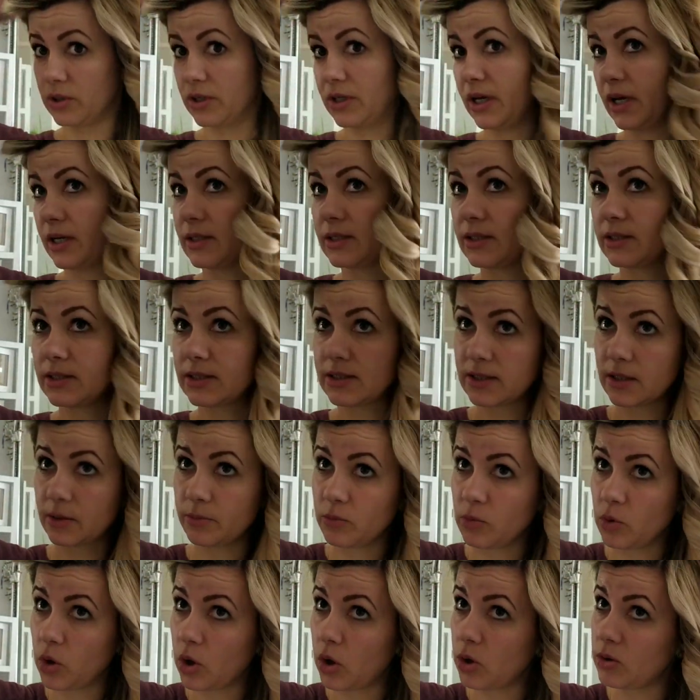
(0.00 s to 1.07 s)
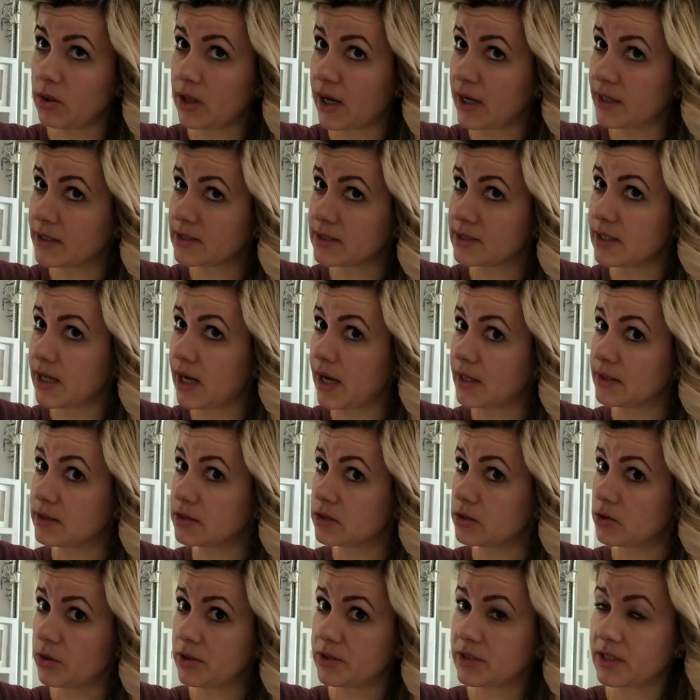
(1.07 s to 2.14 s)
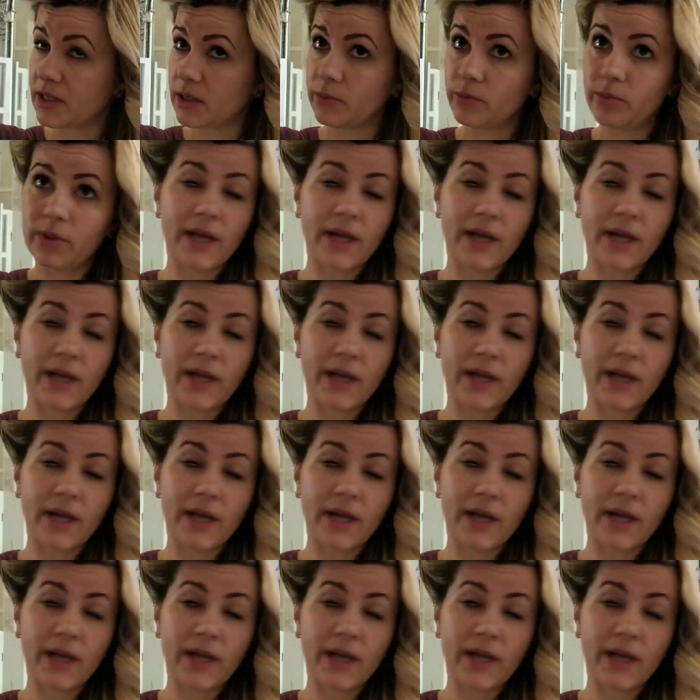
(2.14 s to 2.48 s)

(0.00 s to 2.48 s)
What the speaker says: get some low lights done, so it can